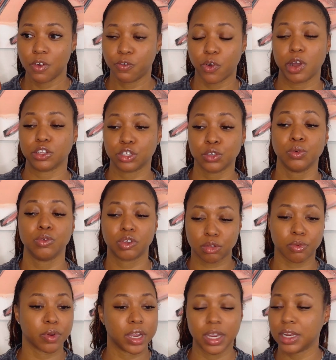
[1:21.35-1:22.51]
for a
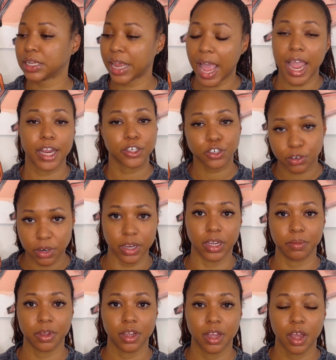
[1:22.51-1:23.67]
2-3 day trip.